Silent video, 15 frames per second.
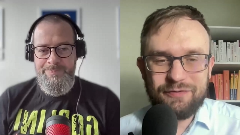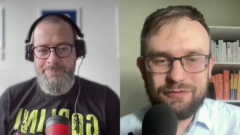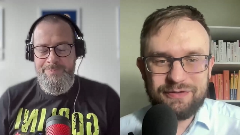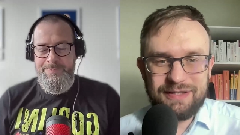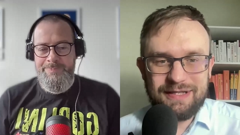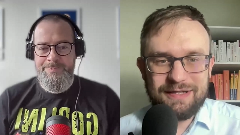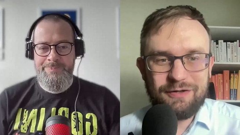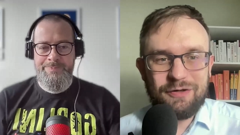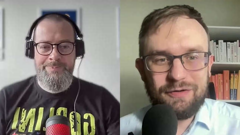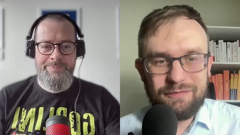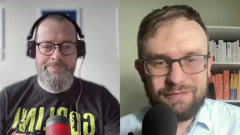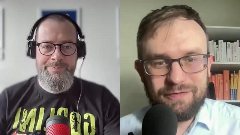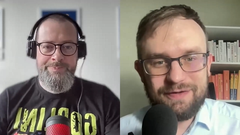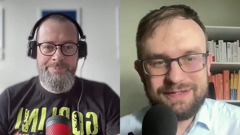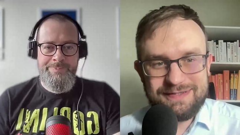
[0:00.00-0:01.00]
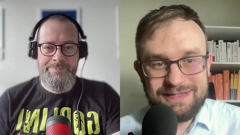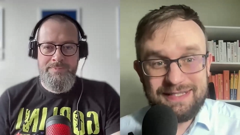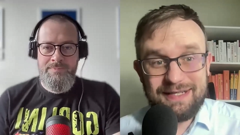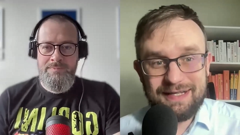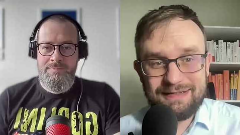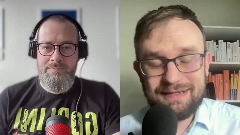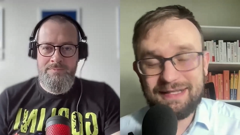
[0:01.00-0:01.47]
Speaker 1: for the conference
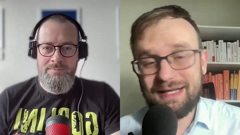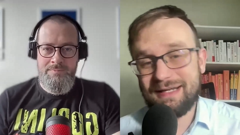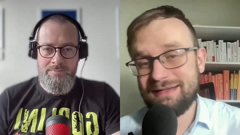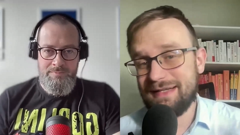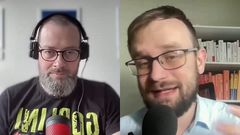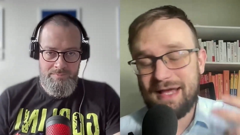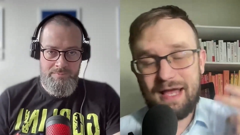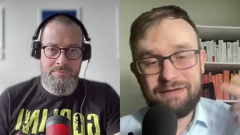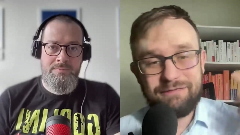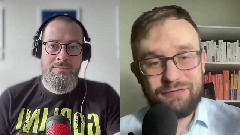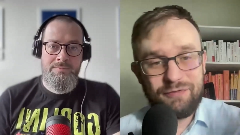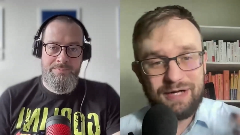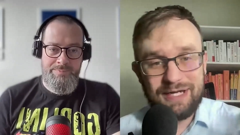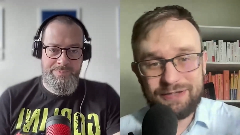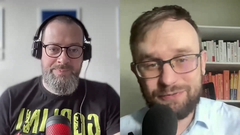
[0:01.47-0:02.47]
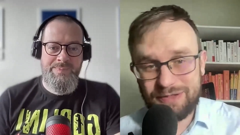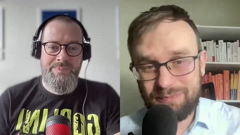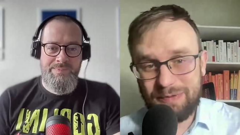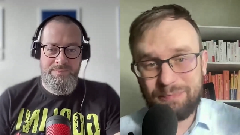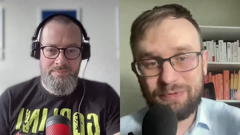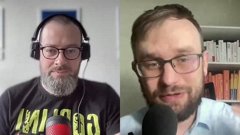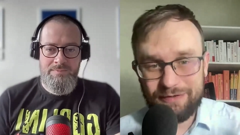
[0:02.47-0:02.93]
ticket, like the a few hundred
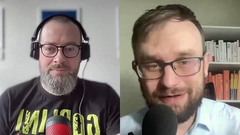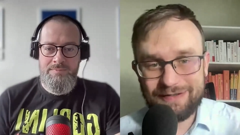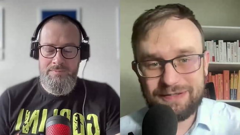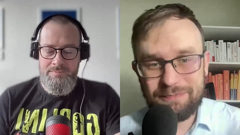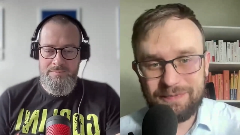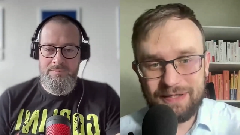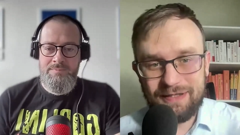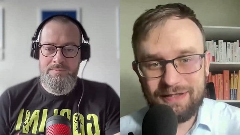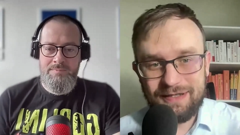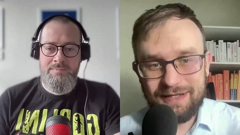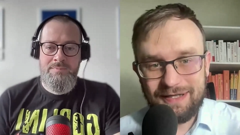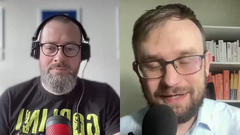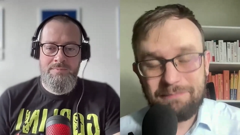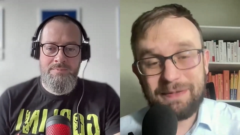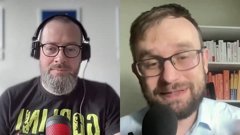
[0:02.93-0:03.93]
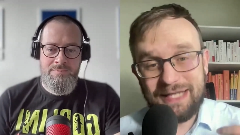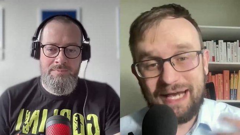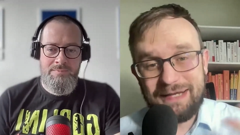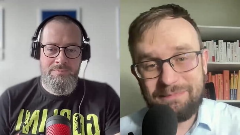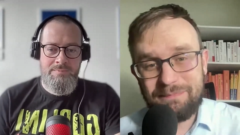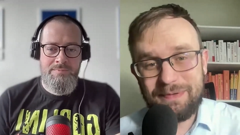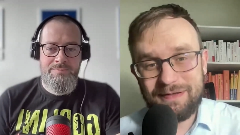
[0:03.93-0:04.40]
people around me. But
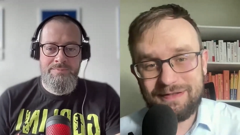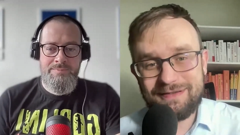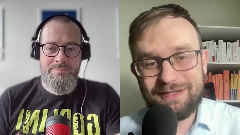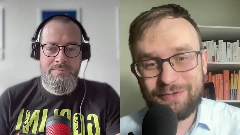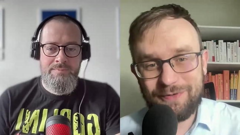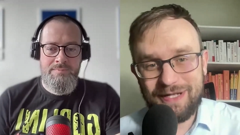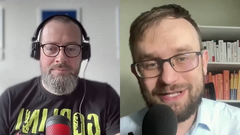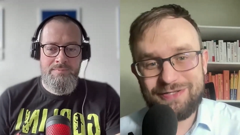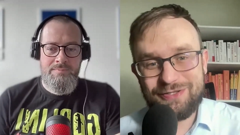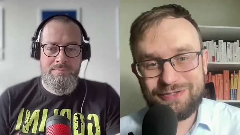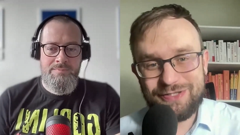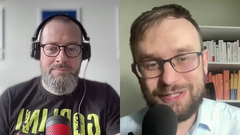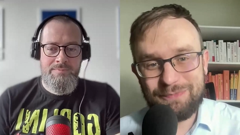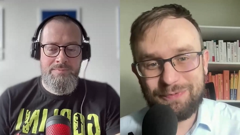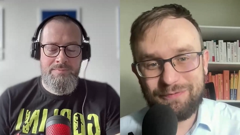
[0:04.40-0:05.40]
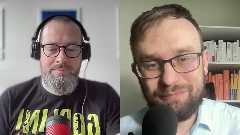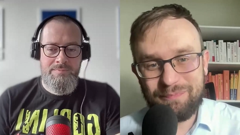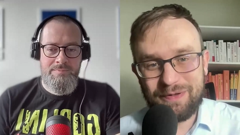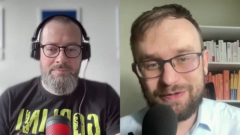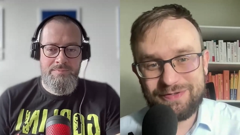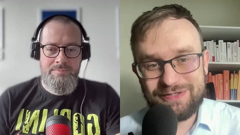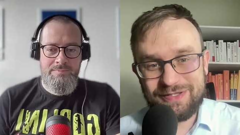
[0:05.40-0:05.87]
I built the relationship with
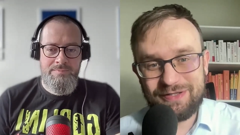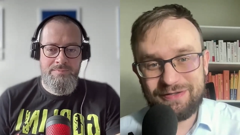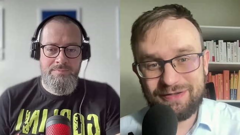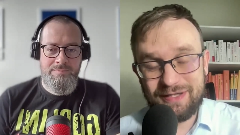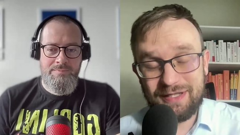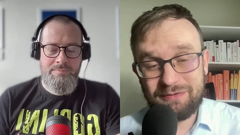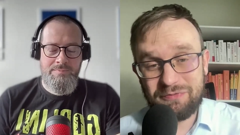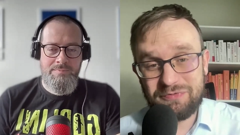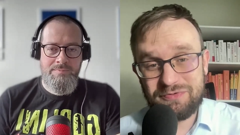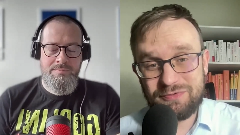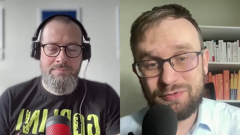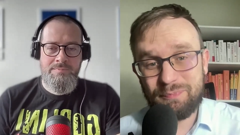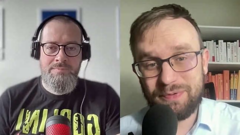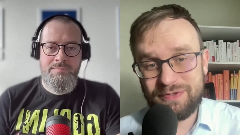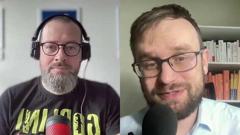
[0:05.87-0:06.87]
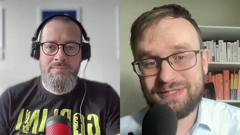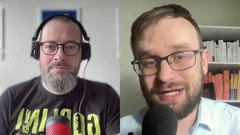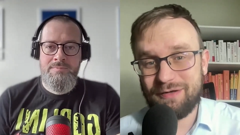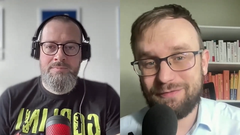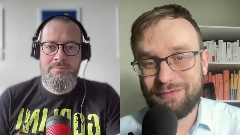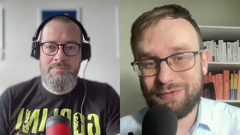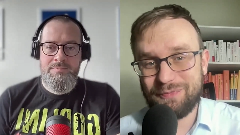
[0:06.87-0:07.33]
person that was
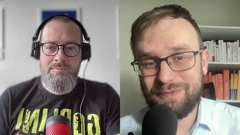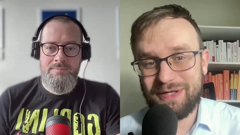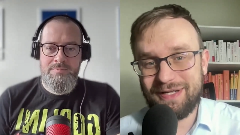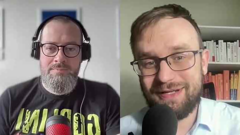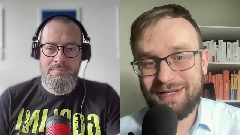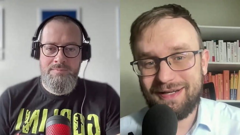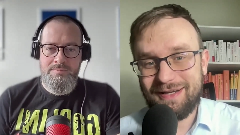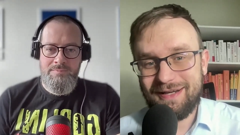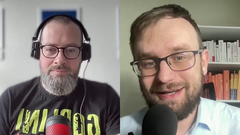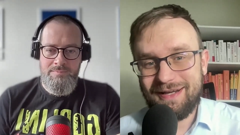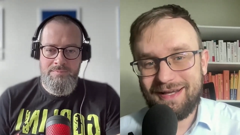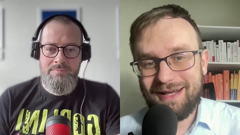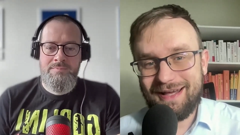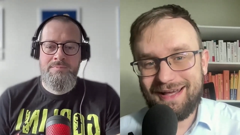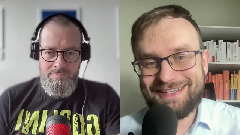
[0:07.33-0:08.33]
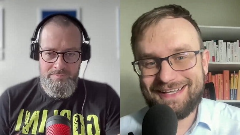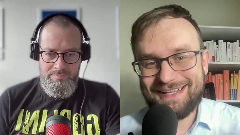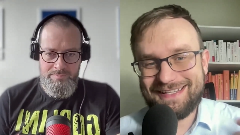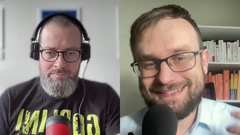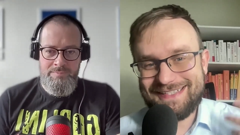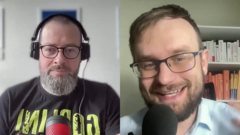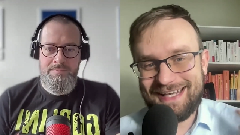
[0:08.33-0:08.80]
superstar for me. Yeah,
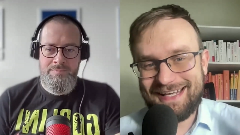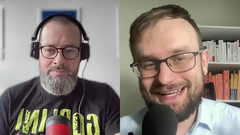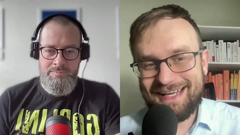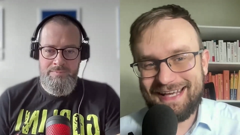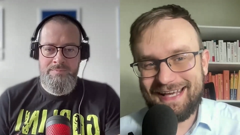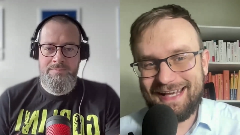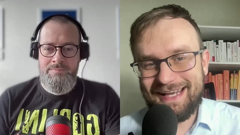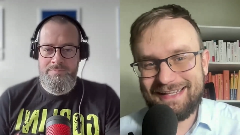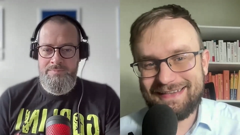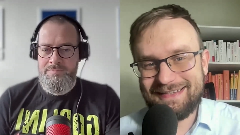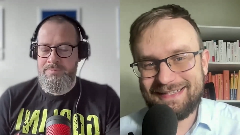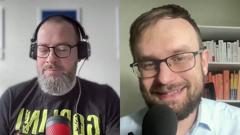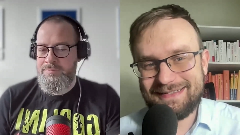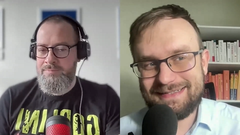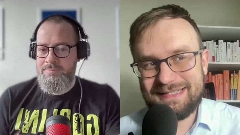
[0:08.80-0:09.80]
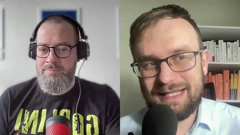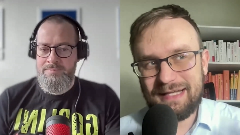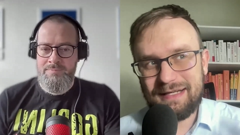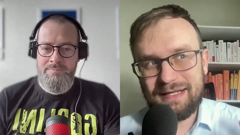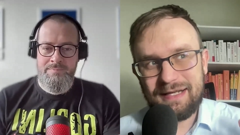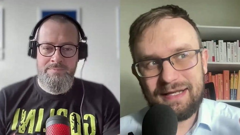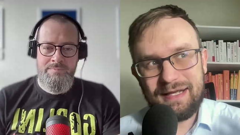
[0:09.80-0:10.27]
it's again this
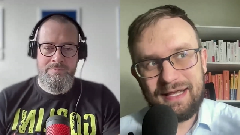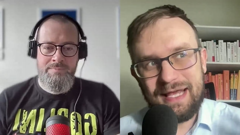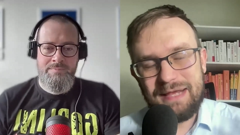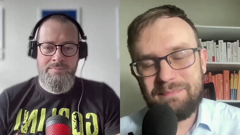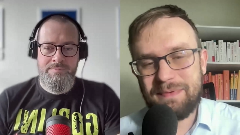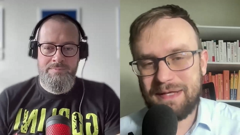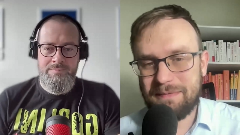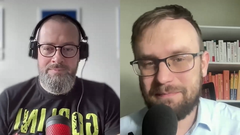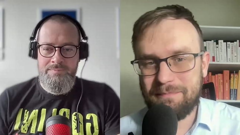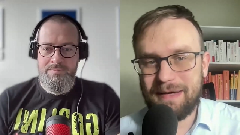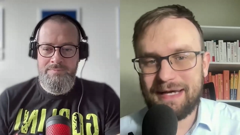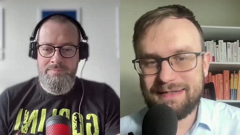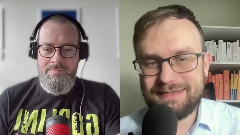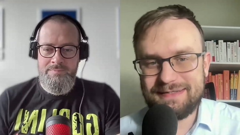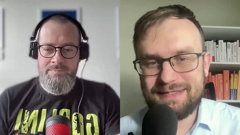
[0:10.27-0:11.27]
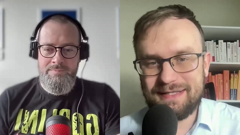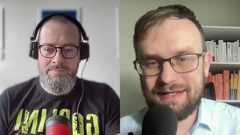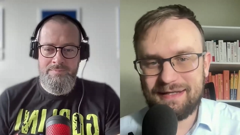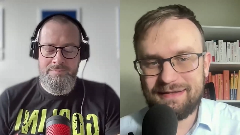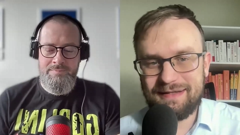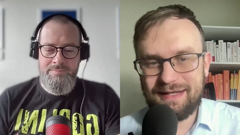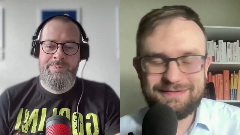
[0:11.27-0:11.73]
like ABM
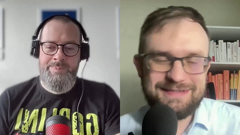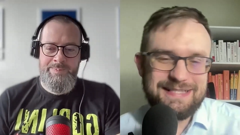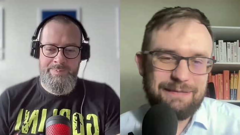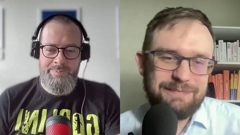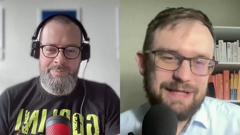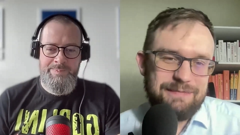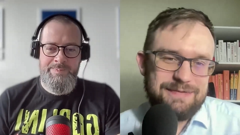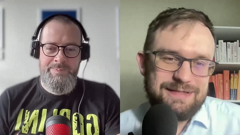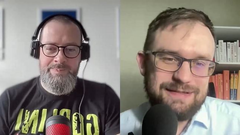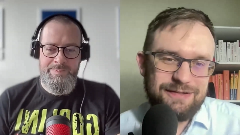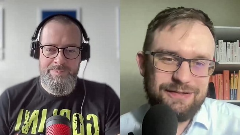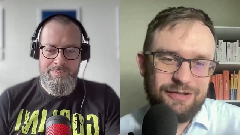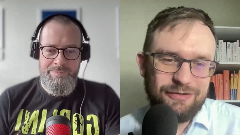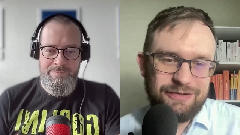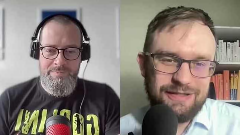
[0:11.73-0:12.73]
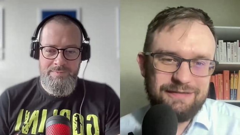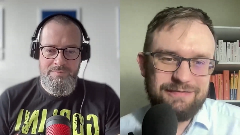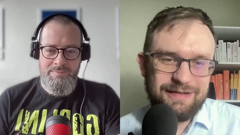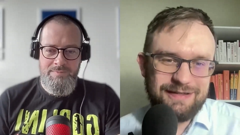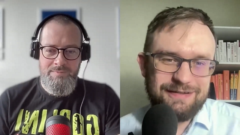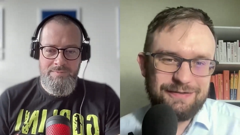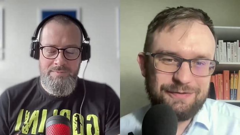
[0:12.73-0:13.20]
mindset. Sometimes don't
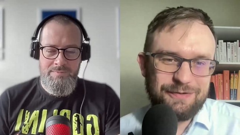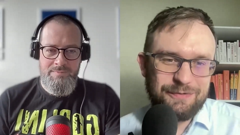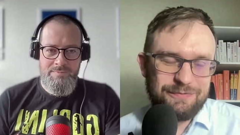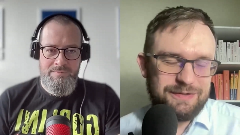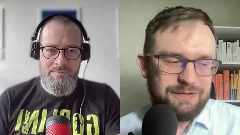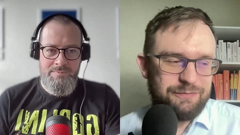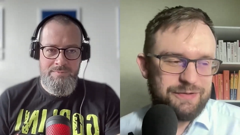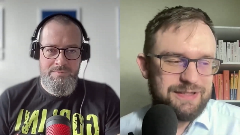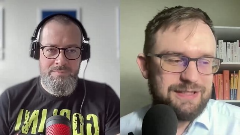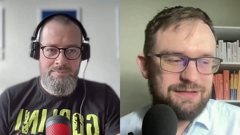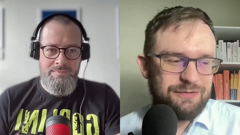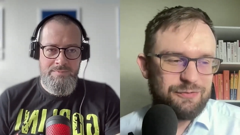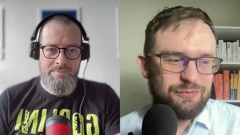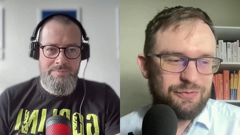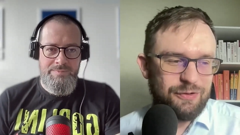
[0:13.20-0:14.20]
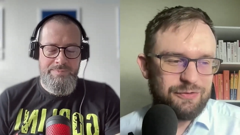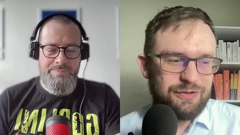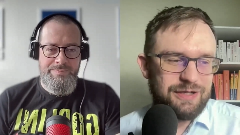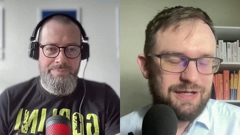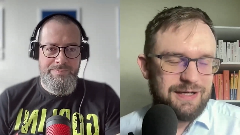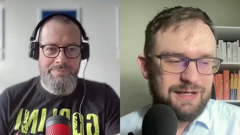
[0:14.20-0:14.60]
even, you know, we need to talk.